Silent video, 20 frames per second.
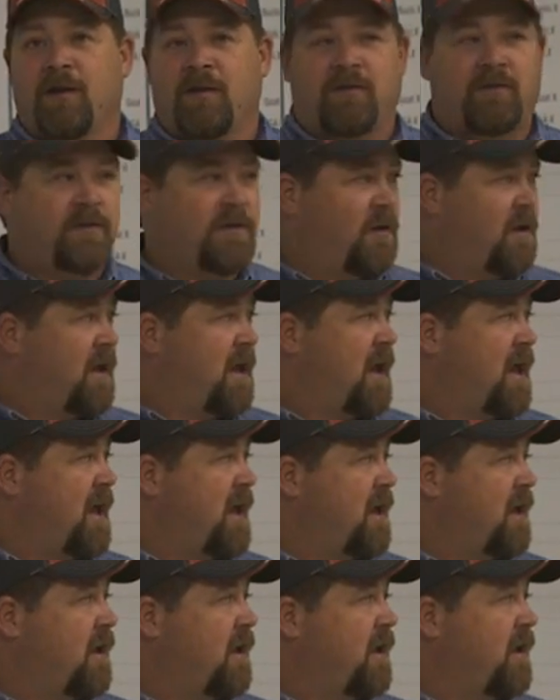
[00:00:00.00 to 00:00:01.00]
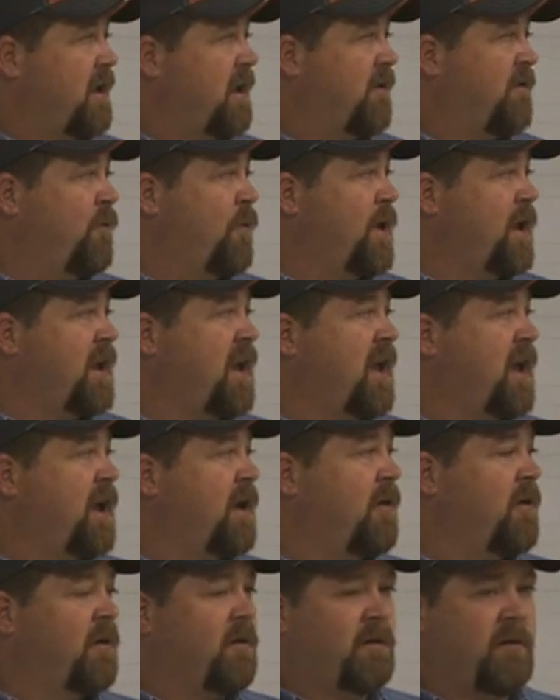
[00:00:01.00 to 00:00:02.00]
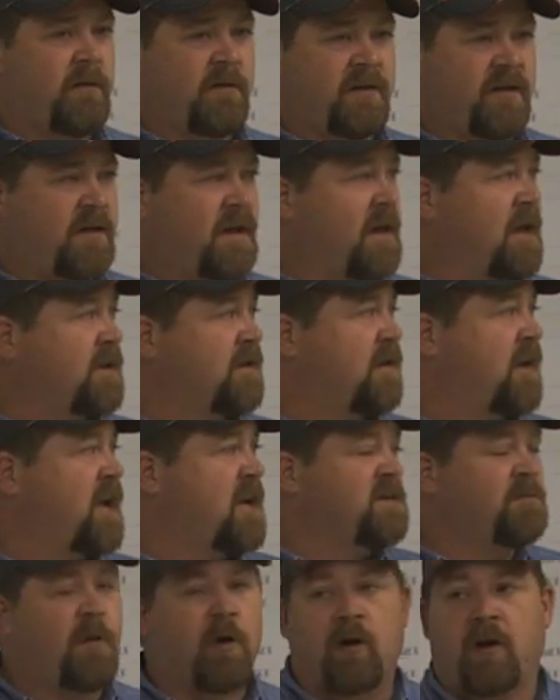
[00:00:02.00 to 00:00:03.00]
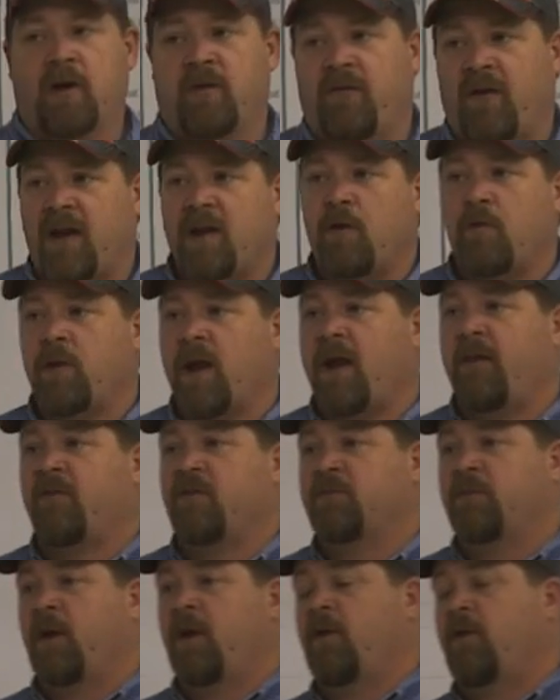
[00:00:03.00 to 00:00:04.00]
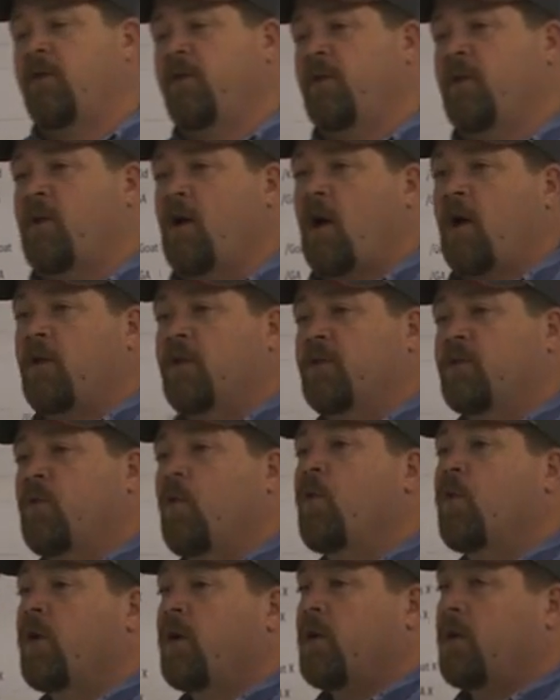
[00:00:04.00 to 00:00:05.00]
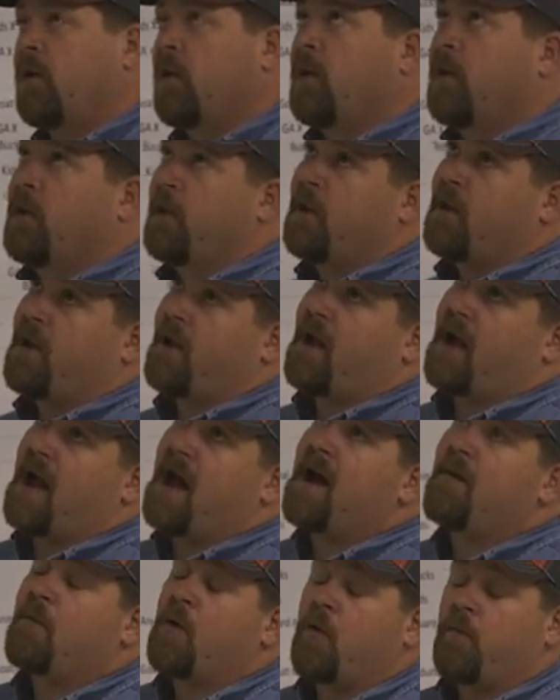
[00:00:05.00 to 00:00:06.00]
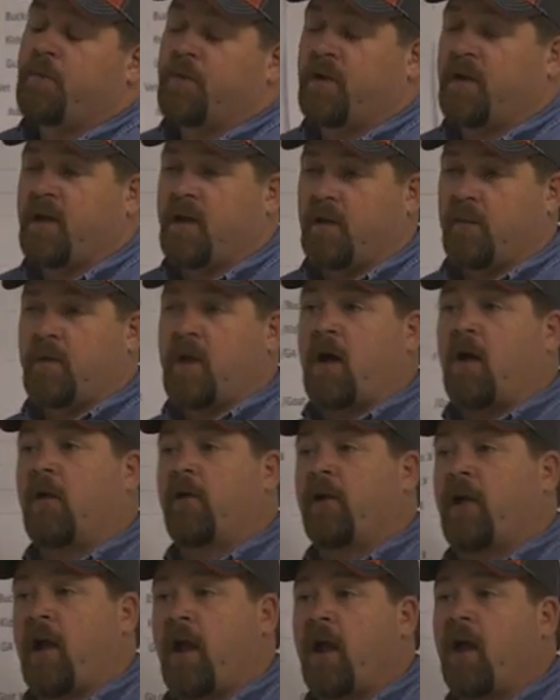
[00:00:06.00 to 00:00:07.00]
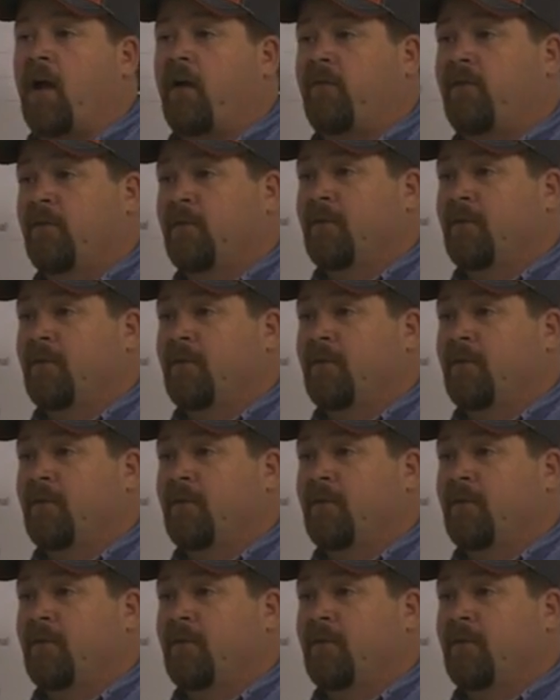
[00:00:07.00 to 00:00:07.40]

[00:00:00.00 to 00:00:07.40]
So if we can't, in today's market, if I don't average better than $1, I'm hoping to get $1.50.